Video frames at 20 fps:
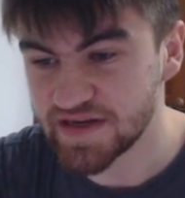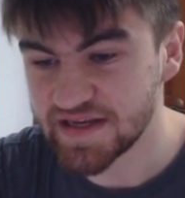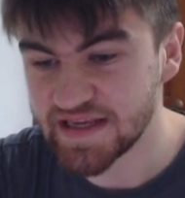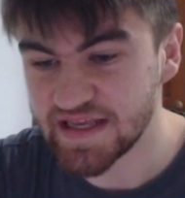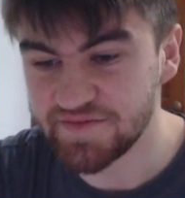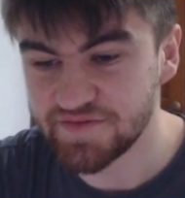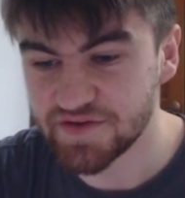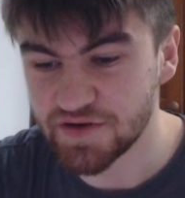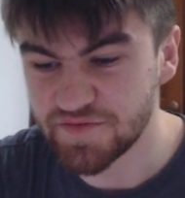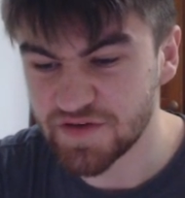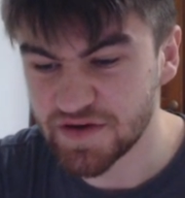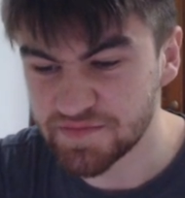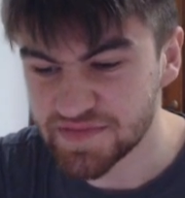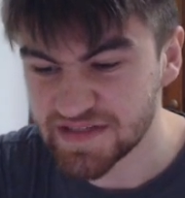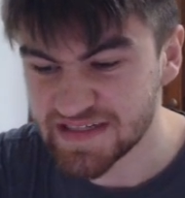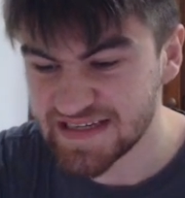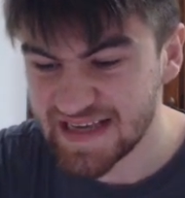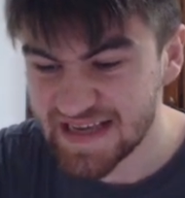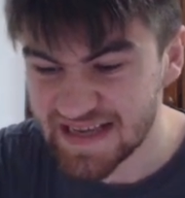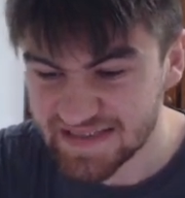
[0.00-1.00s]
even of, I'm
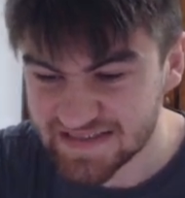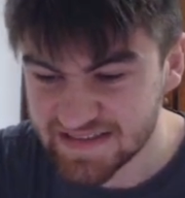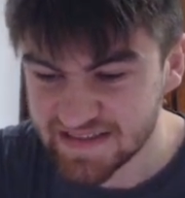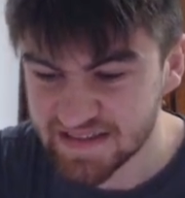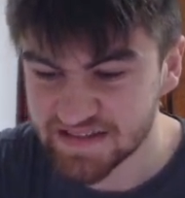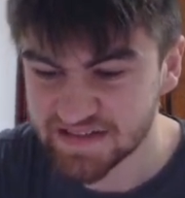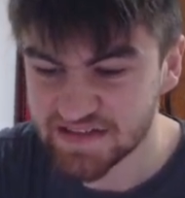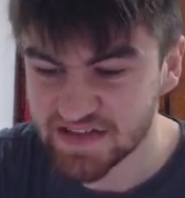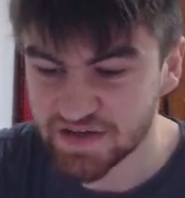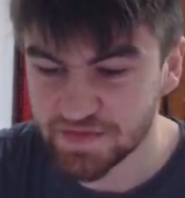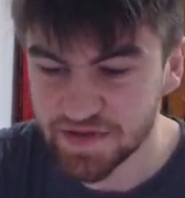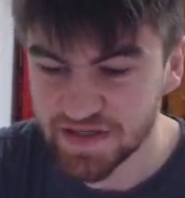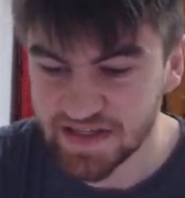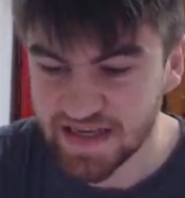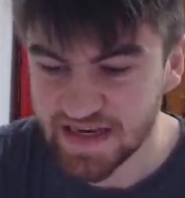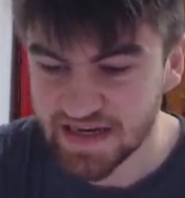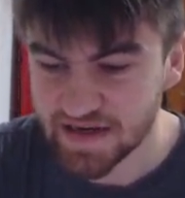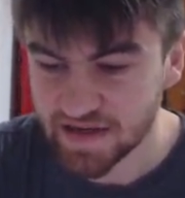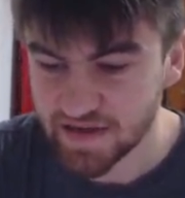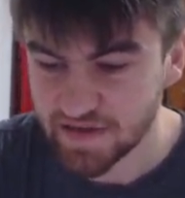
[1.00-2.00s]
guessing it's going to be
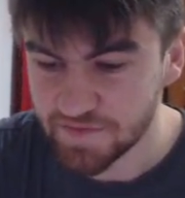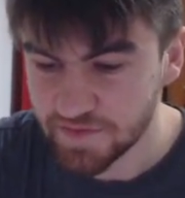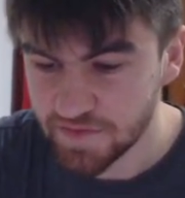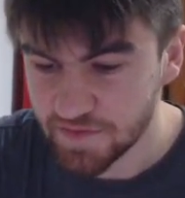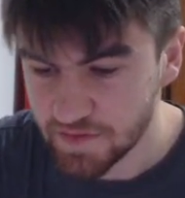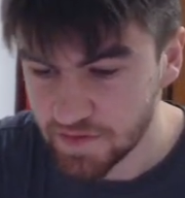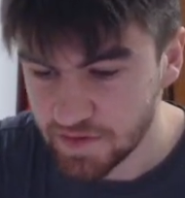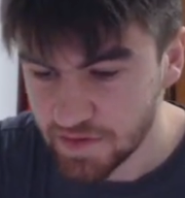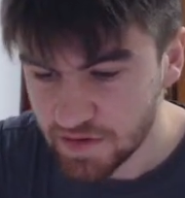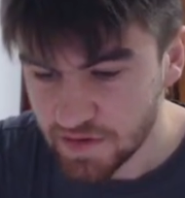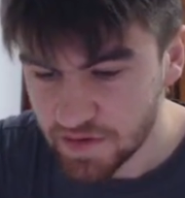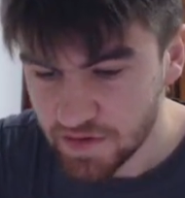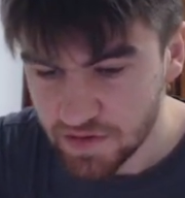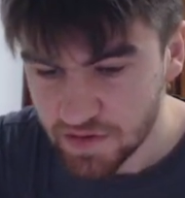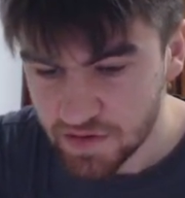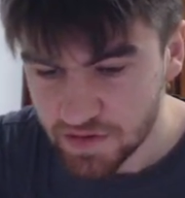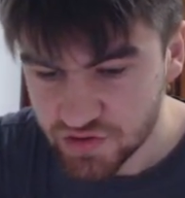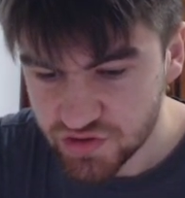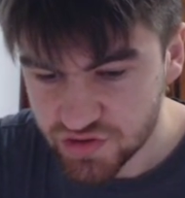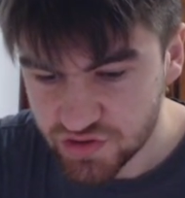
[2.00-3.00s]
negative.
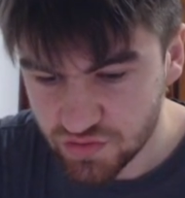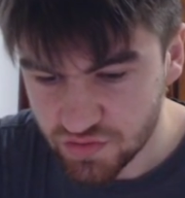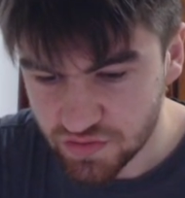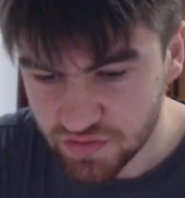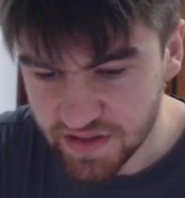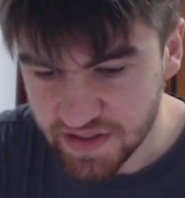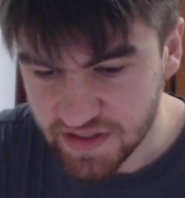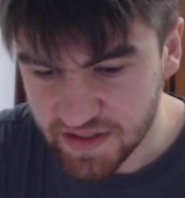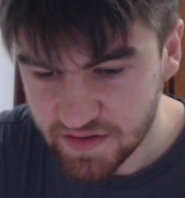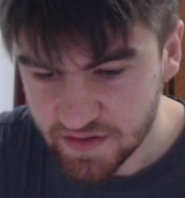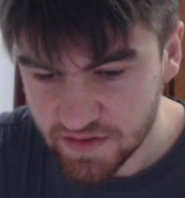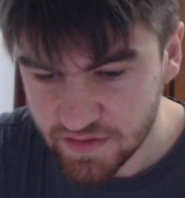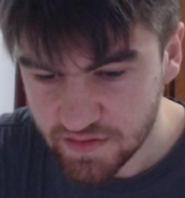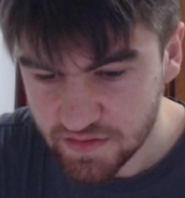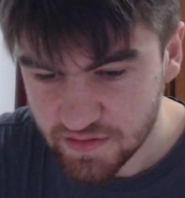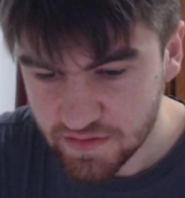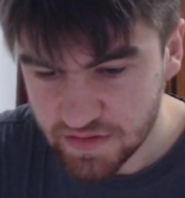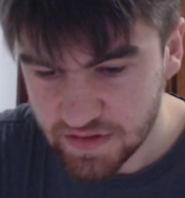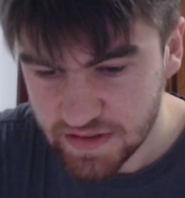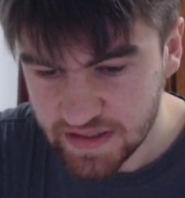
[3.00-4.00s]
Surely.
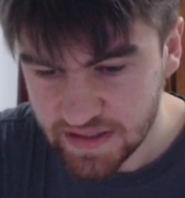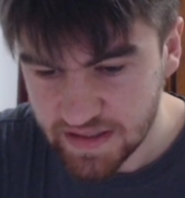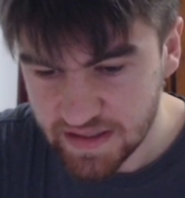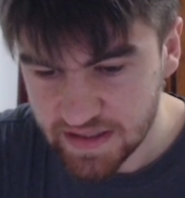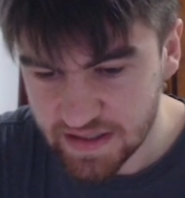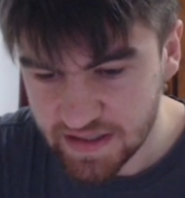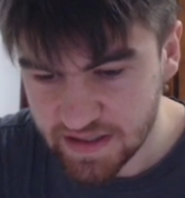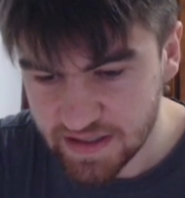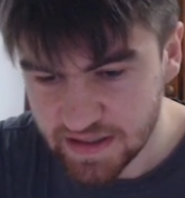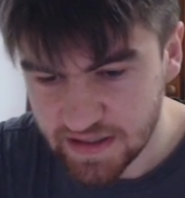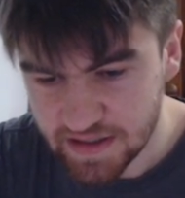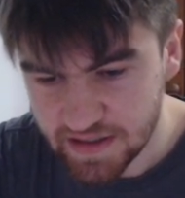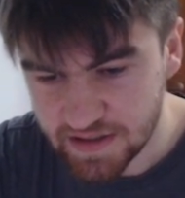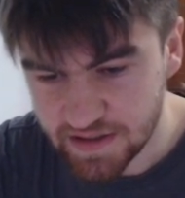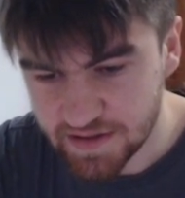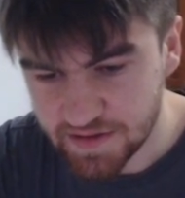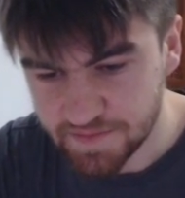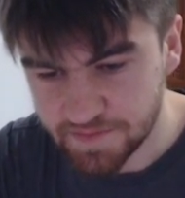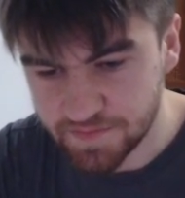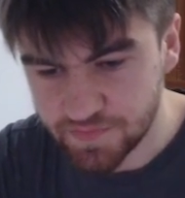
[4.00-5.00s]

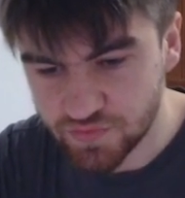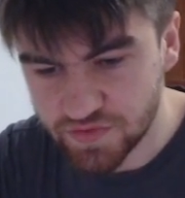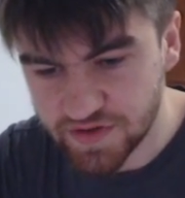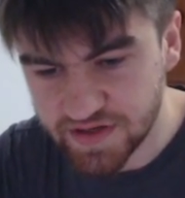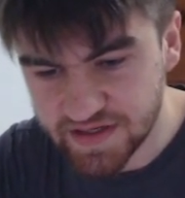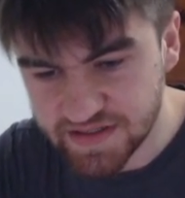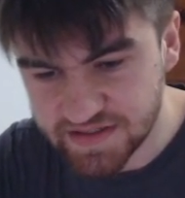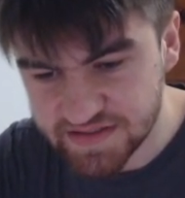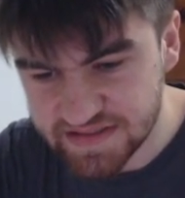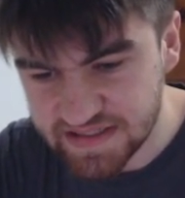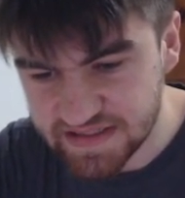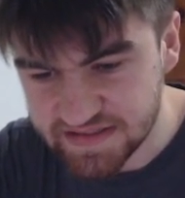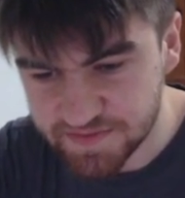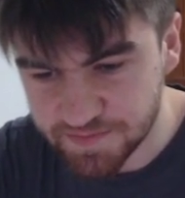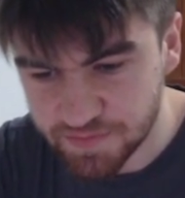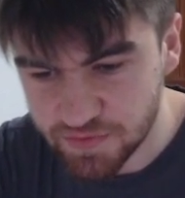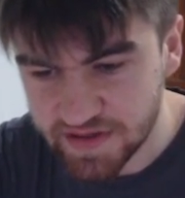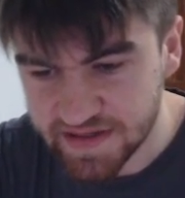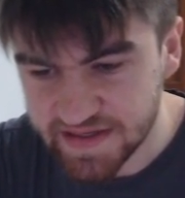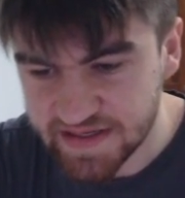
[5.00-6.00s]
Briggs has a
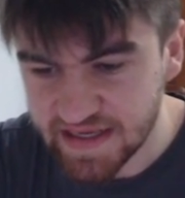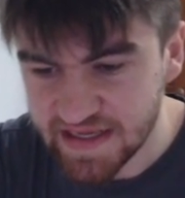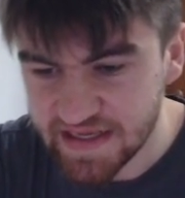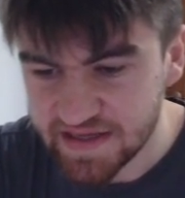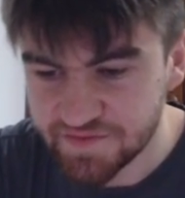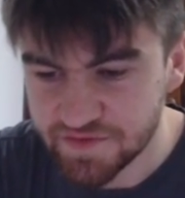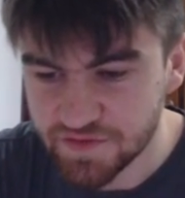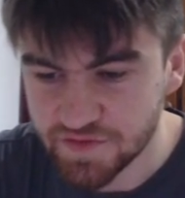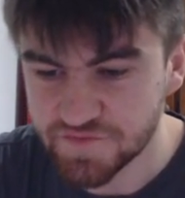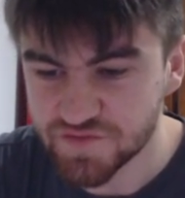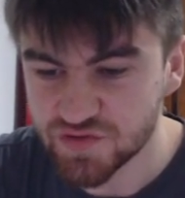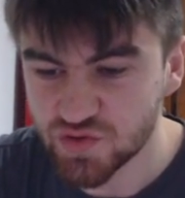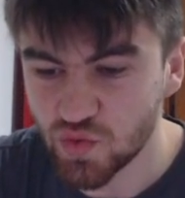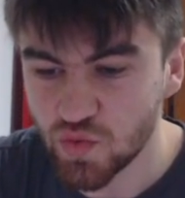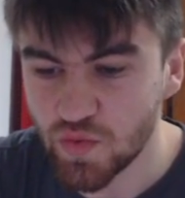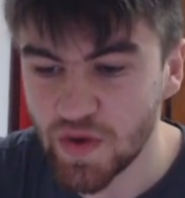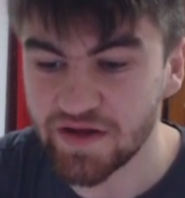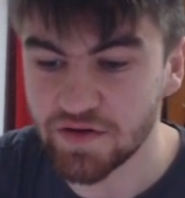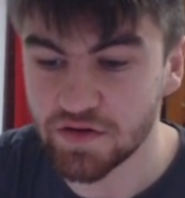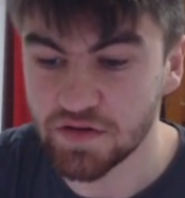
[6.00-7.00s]
break even of
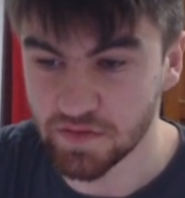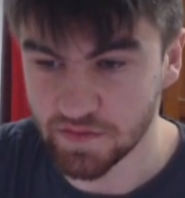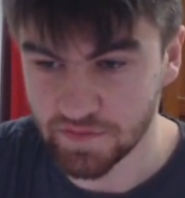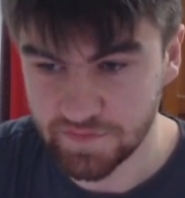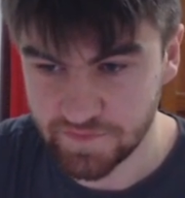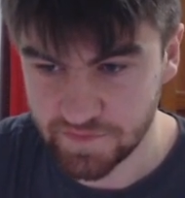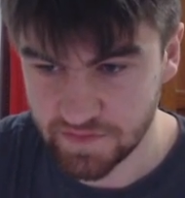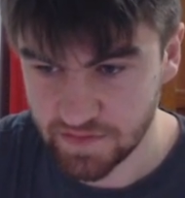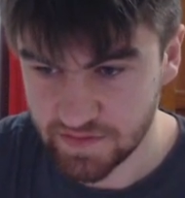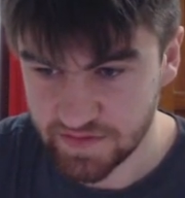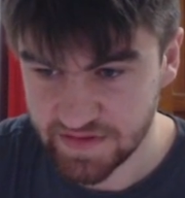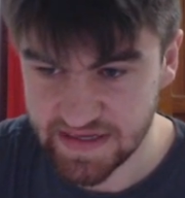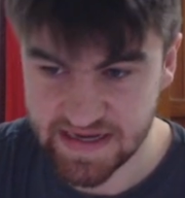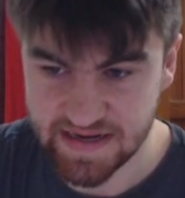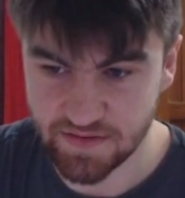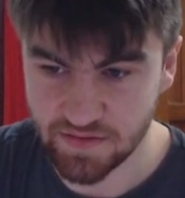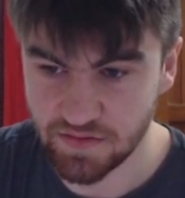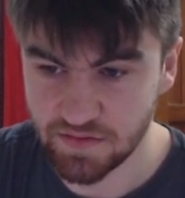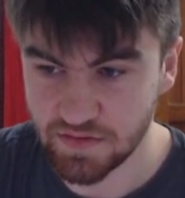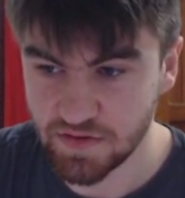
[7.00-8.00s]
12
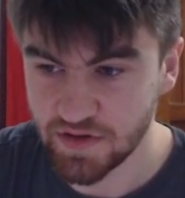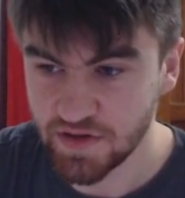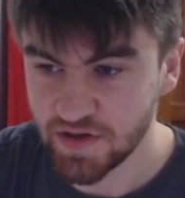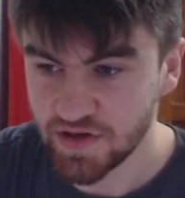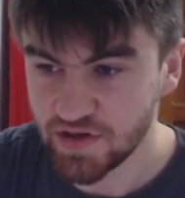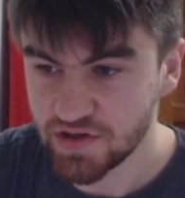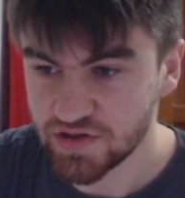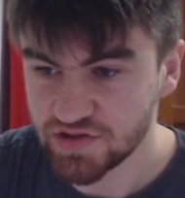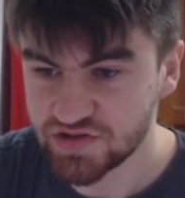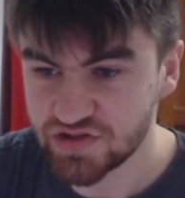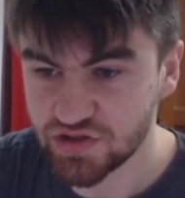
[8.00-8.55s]
now. So